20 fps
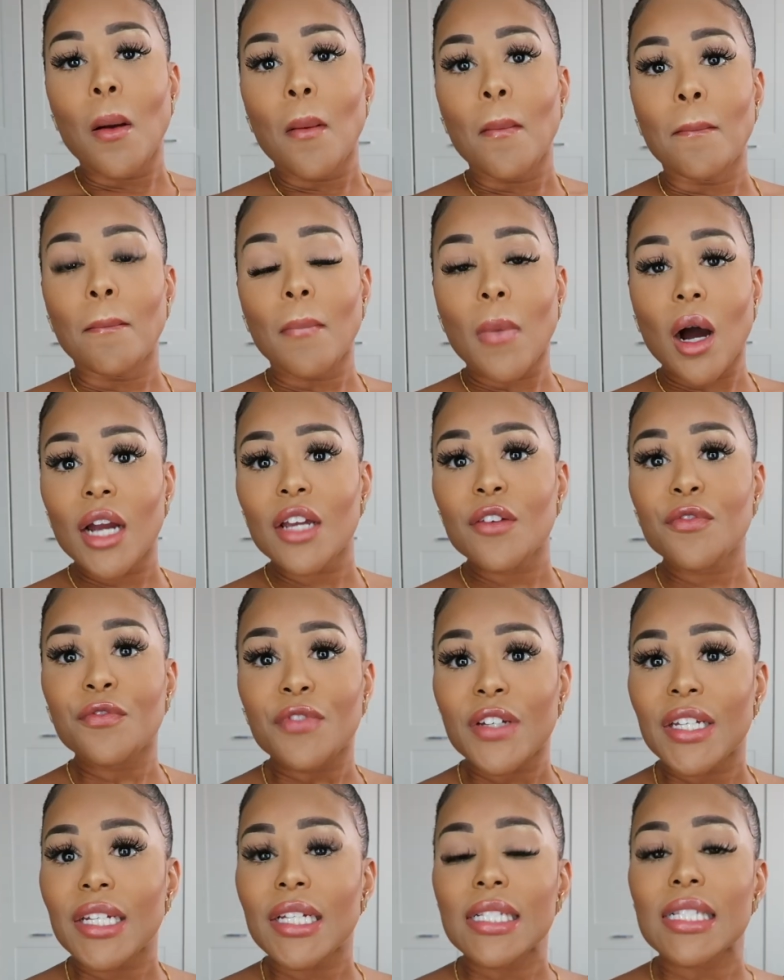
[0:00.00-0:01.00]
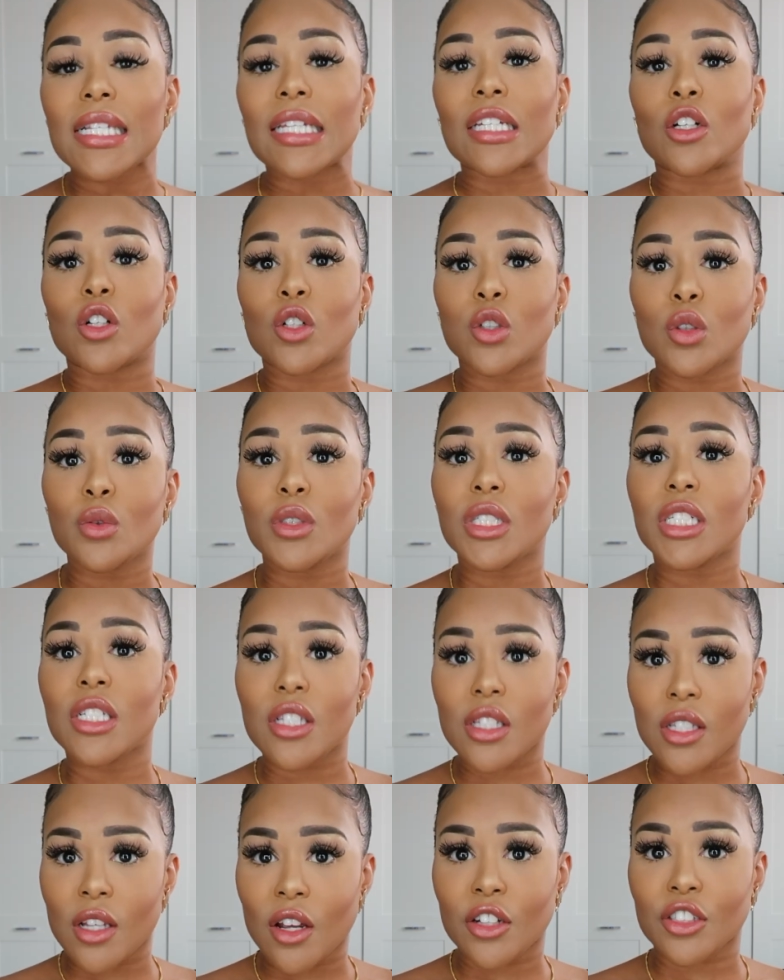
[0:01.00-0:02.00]
My fees, including
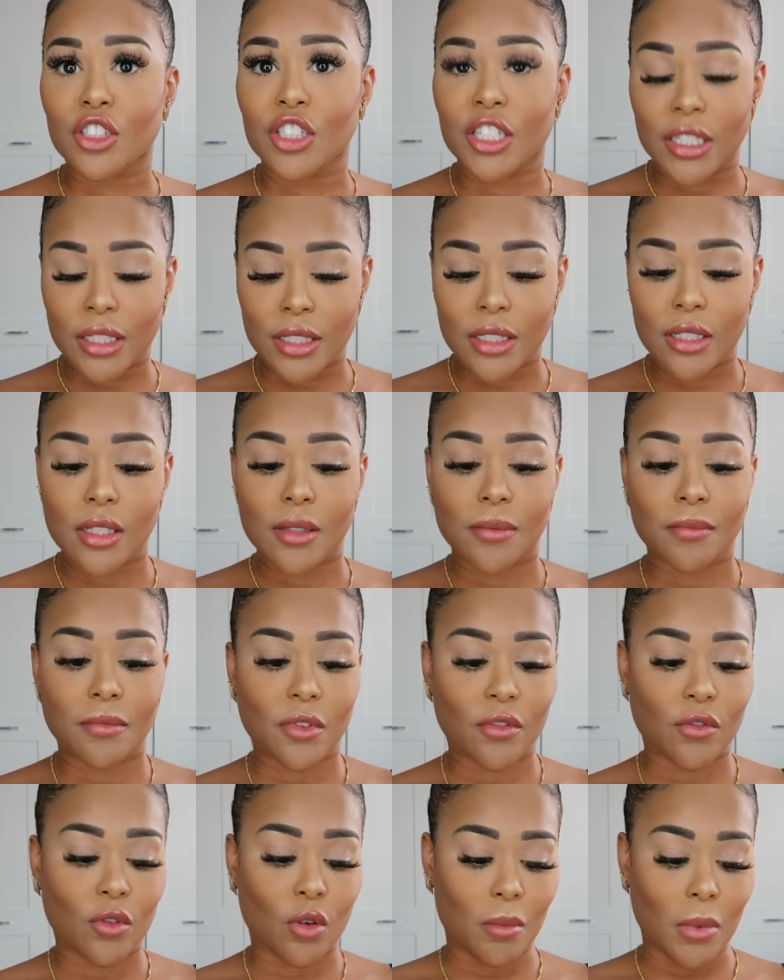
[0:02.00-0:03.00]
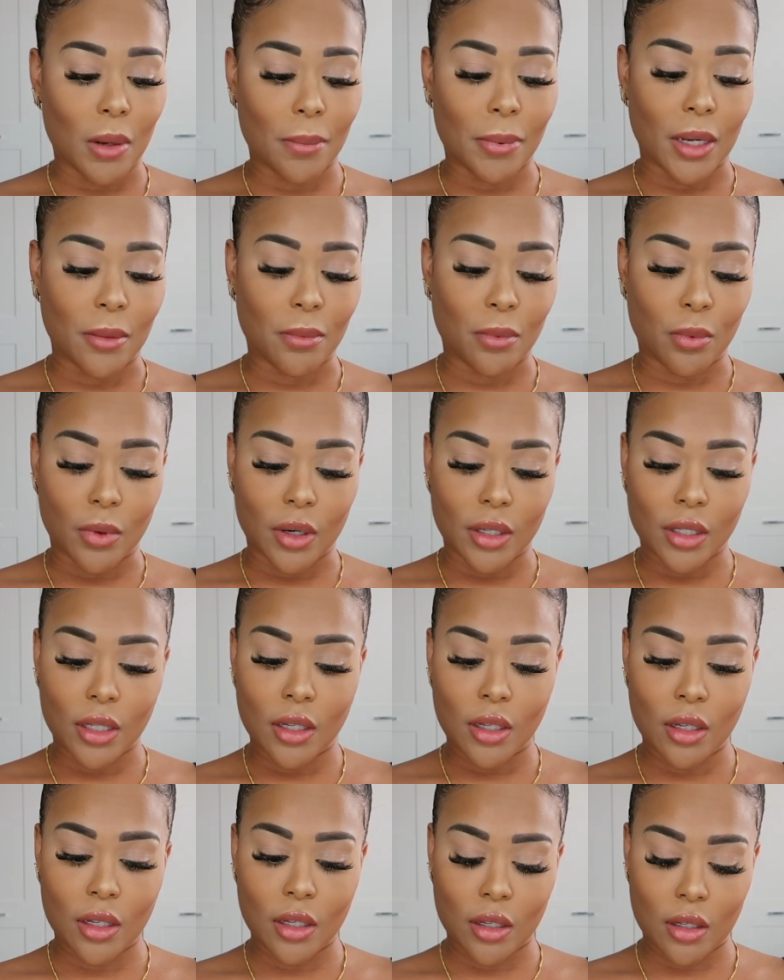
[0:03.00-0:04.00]
searches, I've got my paperwork
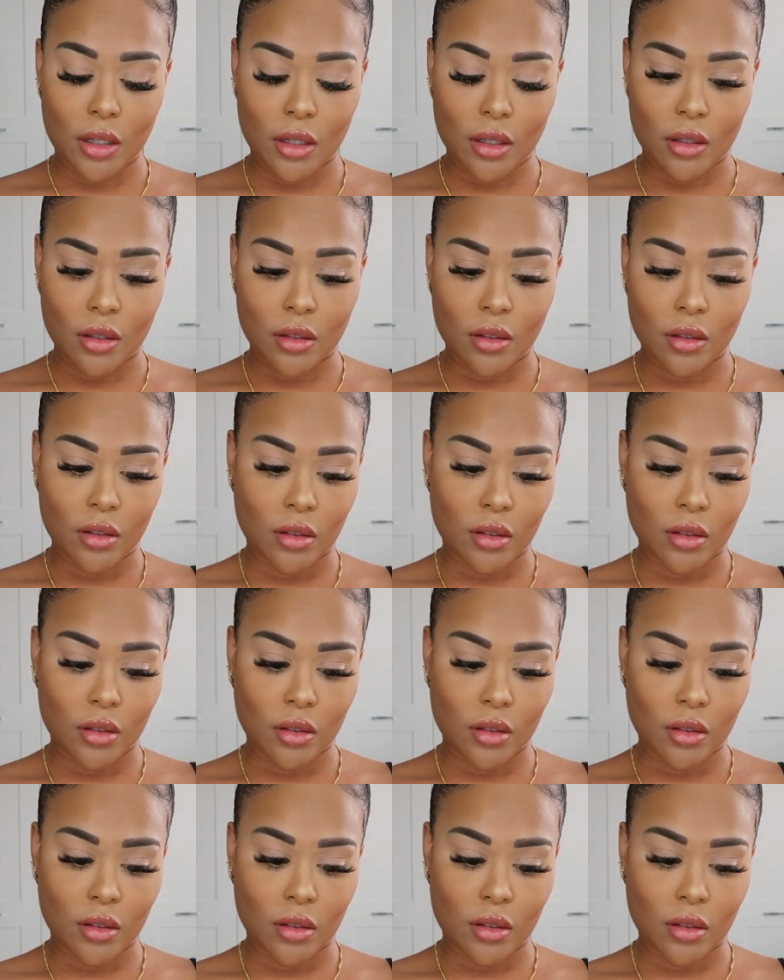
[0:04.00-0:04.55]
here,